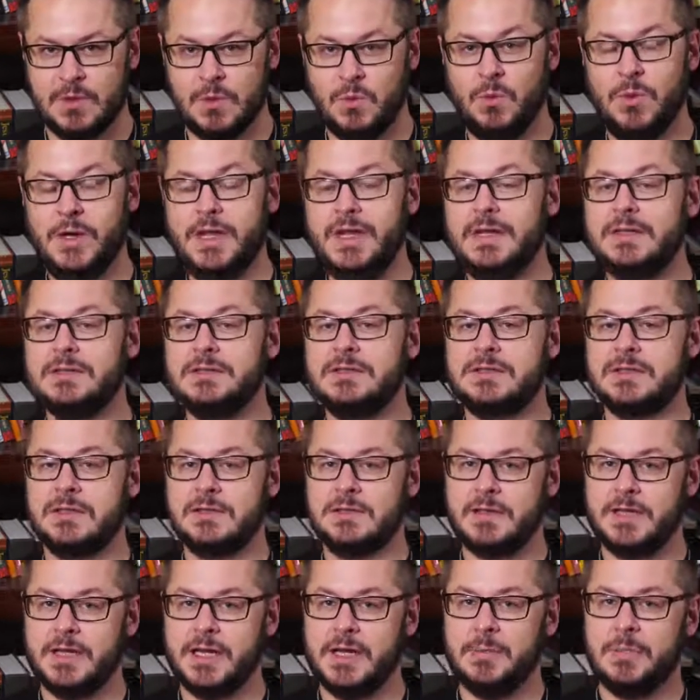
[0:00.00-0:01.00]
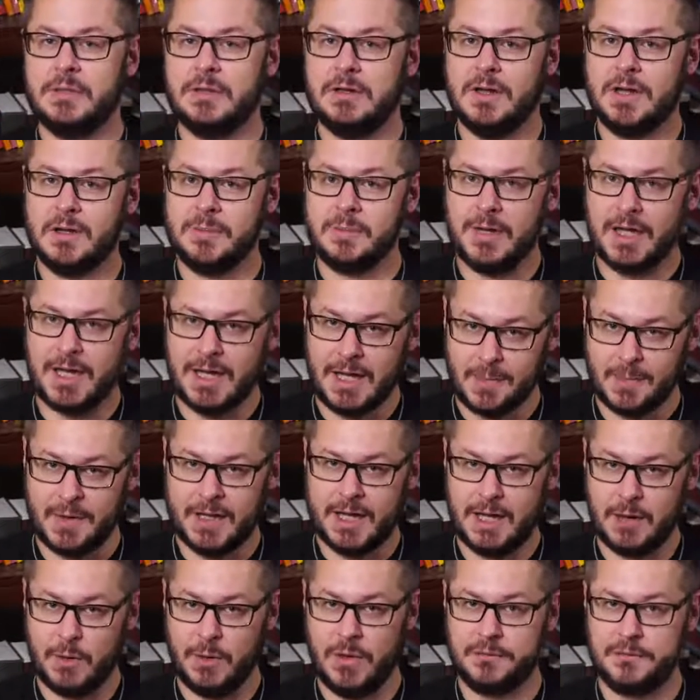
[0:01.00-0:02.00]
We can certainly applaud
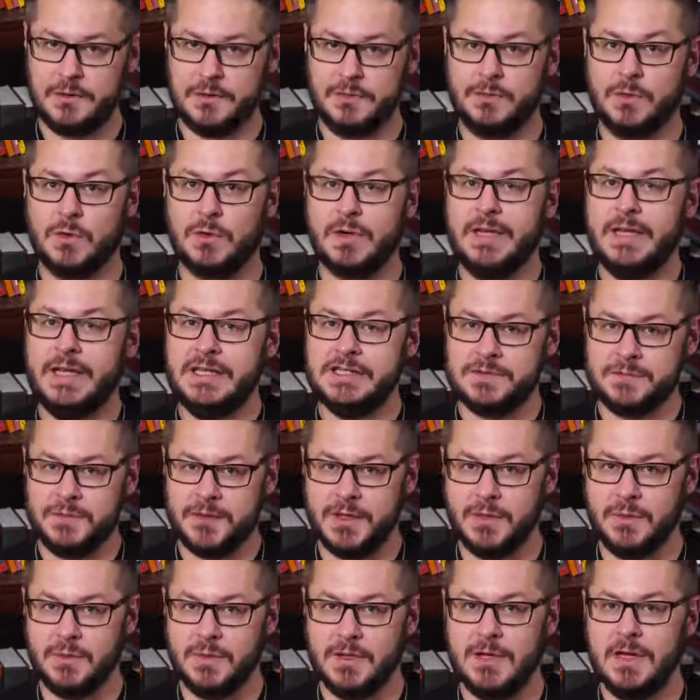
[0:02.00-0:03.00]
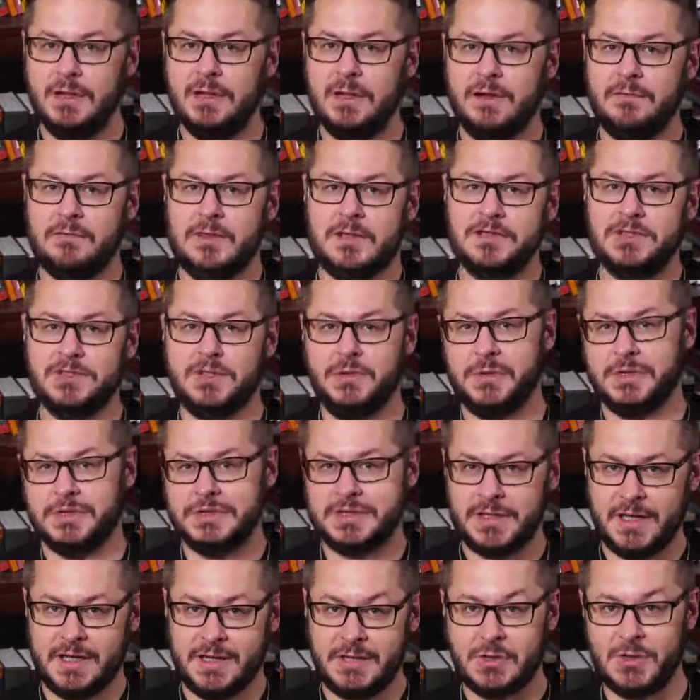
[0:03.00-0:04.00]
Muhammad, however, for his view of the
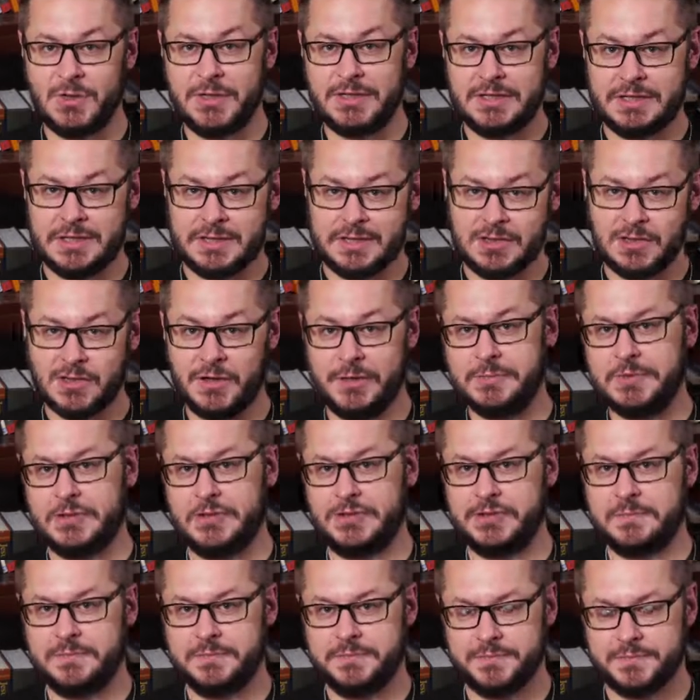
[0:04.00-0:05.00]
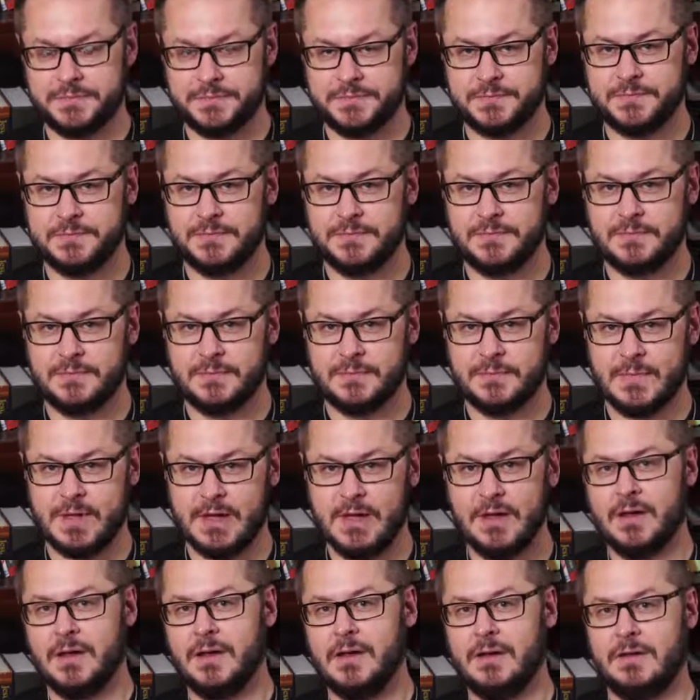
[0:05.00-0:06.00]
Jewish and Christian scriptures.
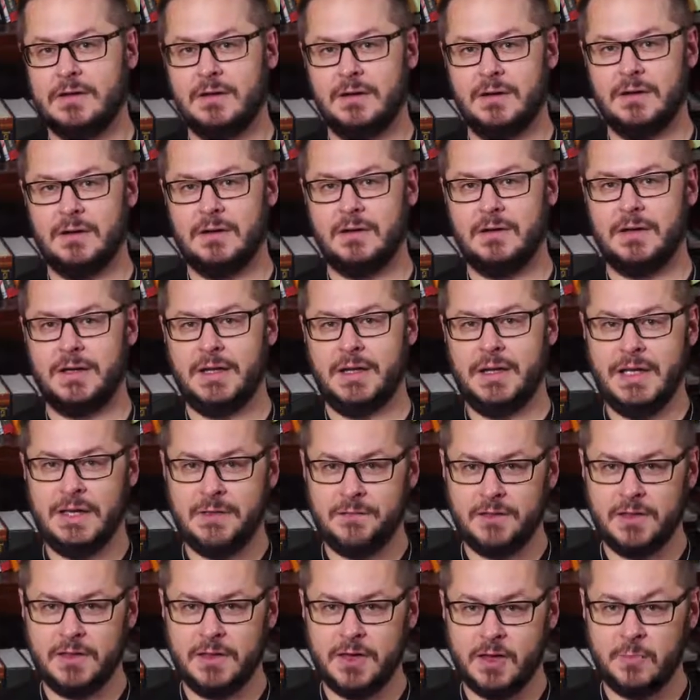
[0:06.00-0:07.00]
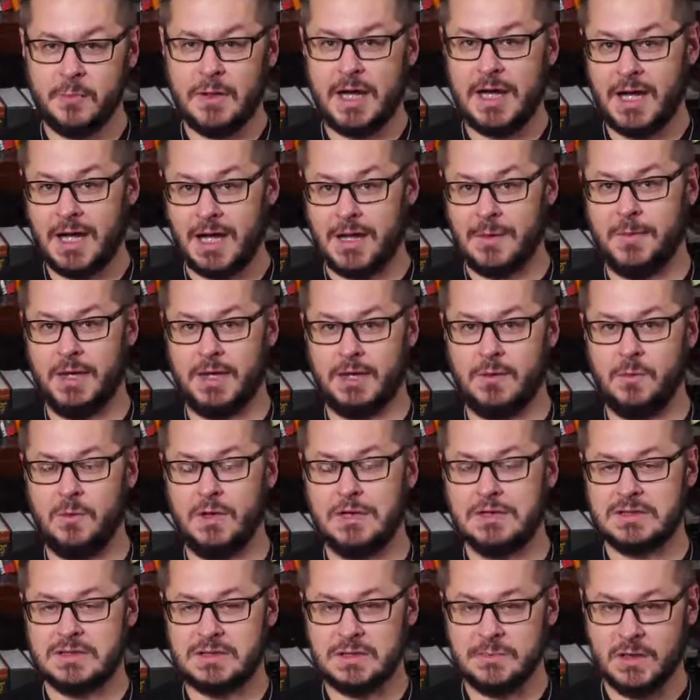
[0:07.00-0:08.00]
Third, even though Muhammad
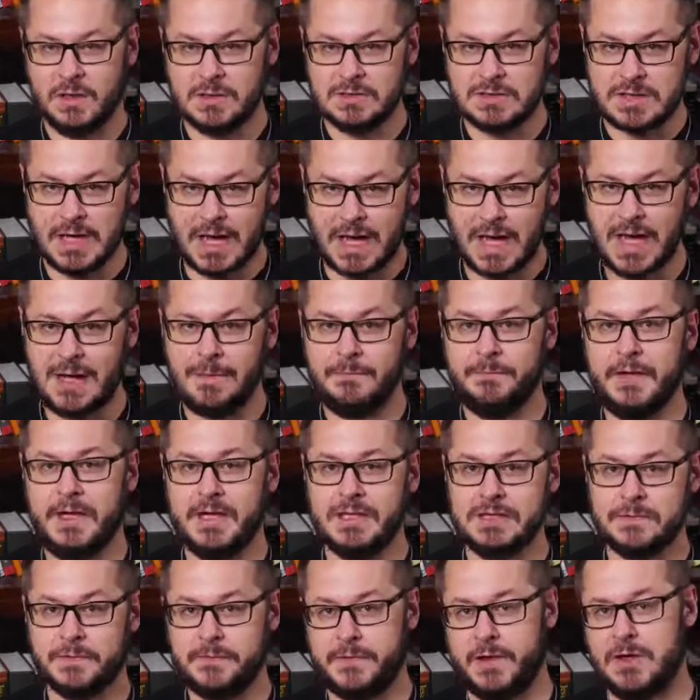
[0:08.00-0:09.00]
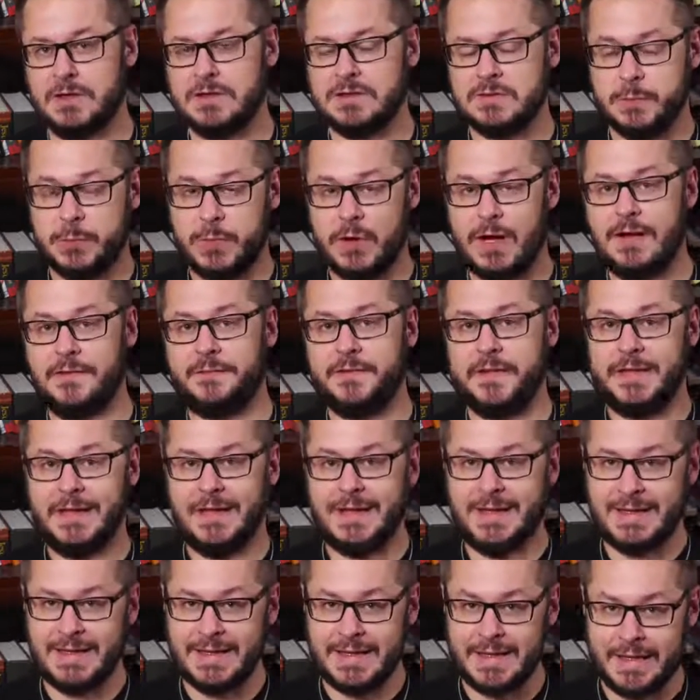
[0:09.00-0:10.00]
was the most obvious false prophet
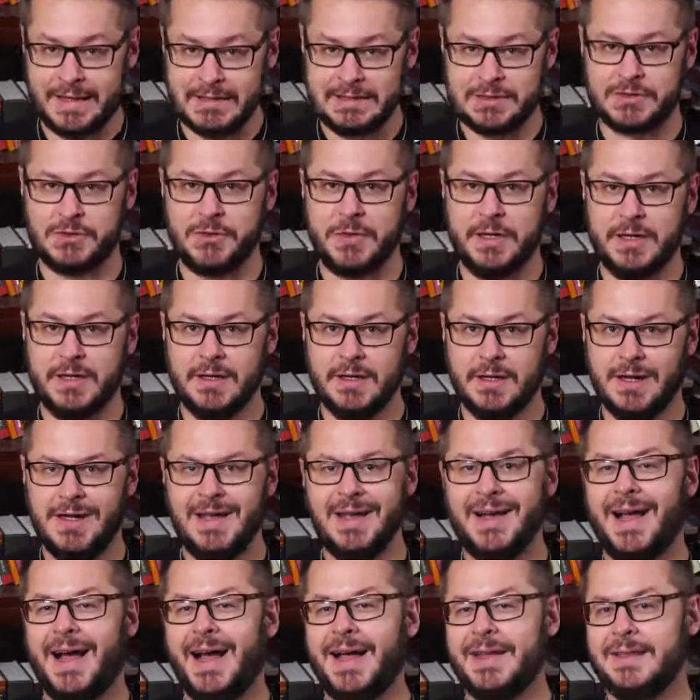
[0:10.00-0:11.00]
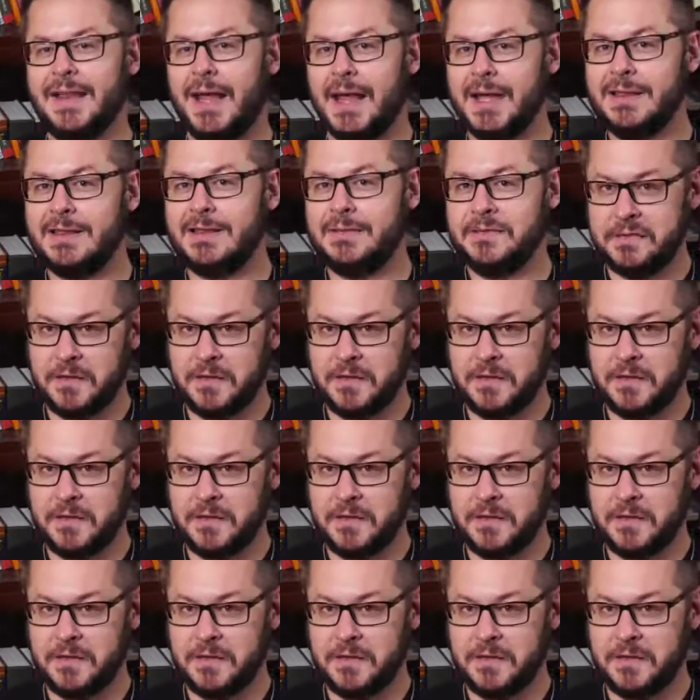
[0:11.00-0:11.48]
in history, I like the